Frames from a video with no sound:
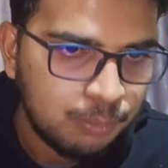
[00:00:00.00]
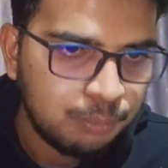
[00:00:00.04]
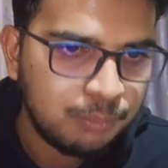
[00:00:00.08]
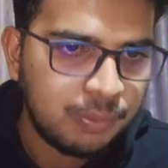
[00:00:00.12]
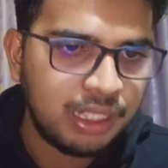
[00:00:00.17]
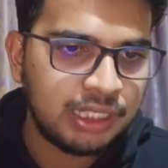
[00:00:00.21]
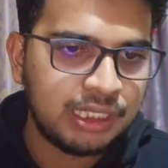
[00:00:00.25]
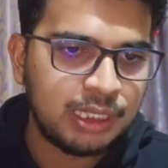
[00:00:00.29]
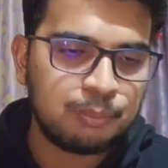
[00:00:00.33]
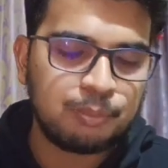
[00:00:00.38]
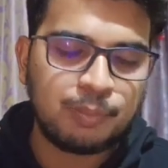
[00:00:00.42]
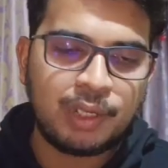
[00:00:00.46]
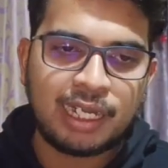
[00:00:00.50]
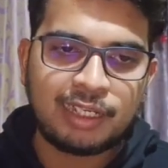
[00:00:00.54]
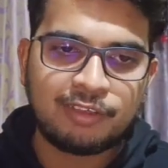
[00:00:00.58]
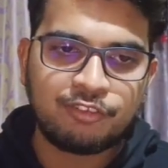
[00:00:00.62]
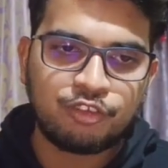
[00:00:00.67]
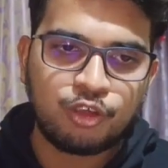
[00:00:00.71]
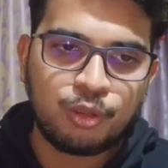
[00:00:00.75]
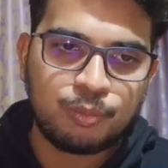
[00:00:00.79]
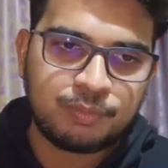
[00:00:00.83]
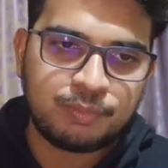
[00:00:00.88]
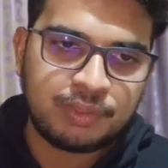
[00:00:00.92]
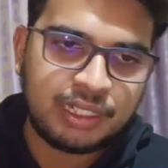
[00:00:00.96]
But apart
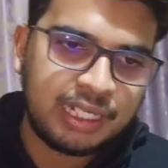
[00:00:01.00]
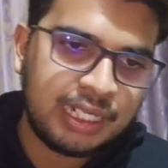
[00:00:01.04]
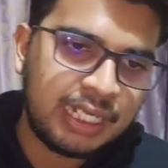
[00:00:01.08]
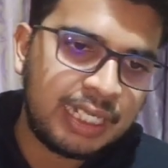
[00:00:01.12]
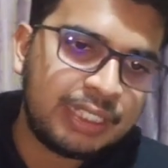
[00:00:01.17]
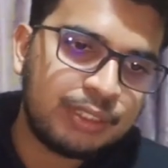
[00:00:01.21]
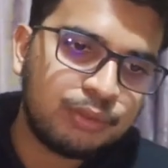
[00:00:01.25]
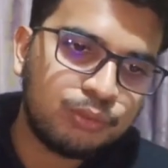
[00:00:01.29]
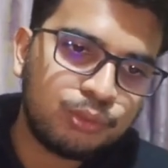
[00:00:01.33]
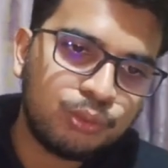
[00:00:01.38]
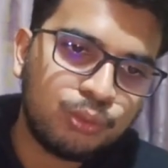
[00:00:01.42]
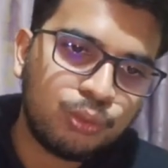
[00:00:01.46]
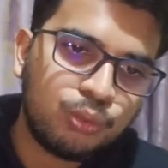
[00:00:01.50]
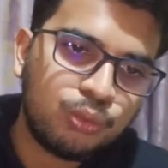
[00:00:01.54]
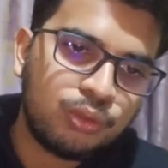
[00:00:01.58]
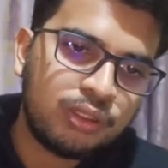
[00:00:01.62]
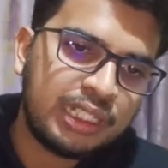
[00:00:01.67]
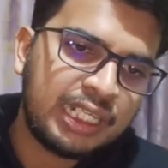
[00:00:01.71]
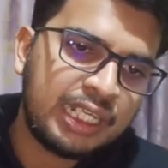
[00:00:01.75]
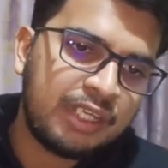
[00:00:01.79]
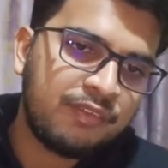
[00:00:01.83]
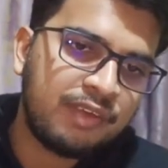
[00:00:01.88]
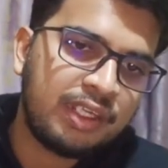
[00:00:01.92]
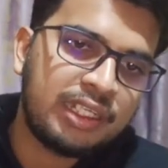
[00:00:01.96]
from that, you
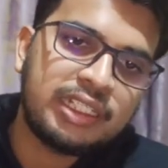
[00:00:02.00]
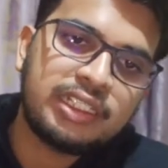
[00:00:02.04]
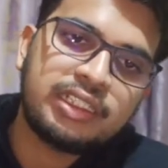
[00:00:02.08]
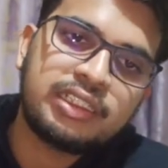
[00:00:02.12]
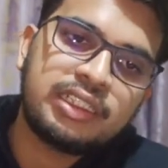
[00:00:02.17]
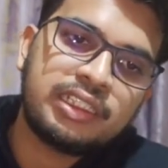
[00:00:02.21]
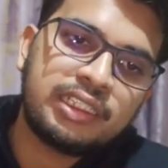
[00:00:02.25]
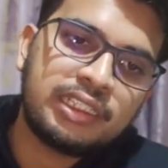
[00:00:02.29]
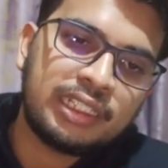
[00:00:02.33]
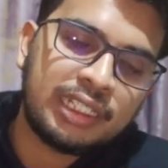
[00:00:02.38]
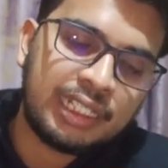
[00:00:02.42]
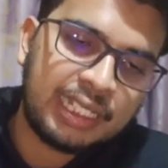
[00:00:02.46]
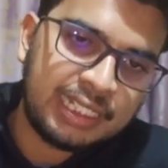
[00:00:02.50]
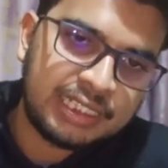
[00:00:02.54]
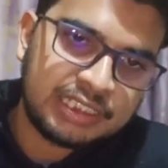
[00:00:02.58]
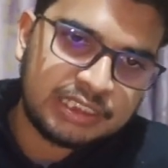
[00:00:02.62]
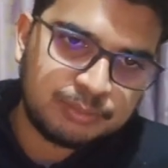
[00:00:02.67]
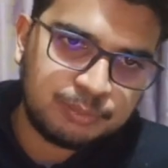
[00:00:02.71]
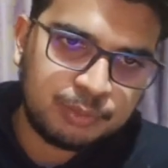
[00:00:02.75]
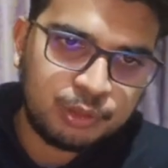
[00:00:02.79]
don't have anything else,